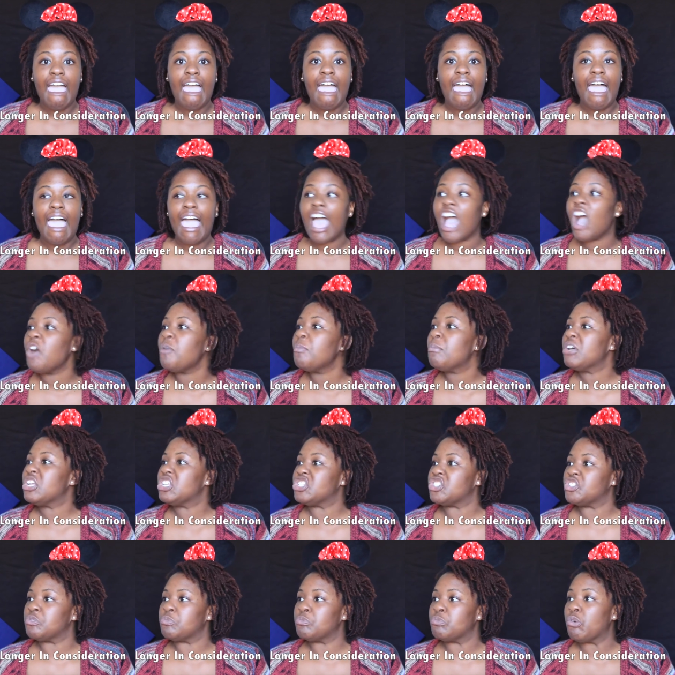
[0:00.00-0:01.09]
How
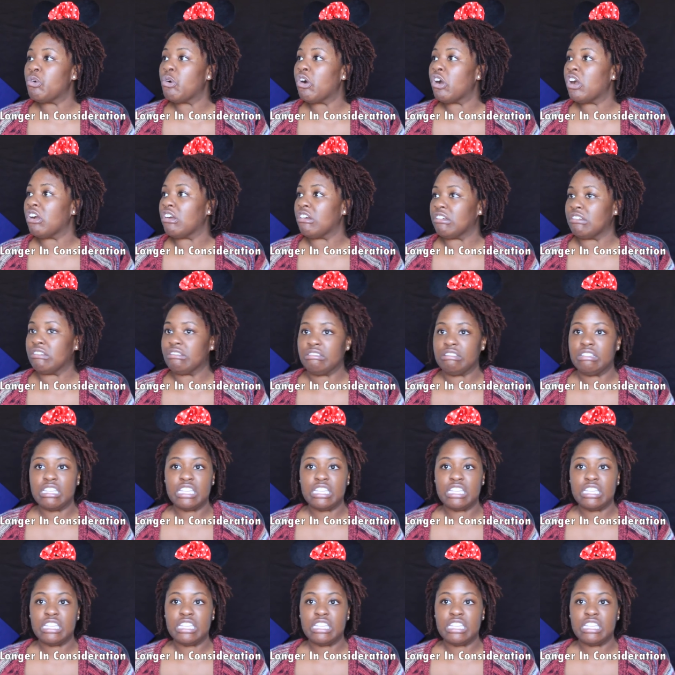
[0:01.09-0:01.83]
much more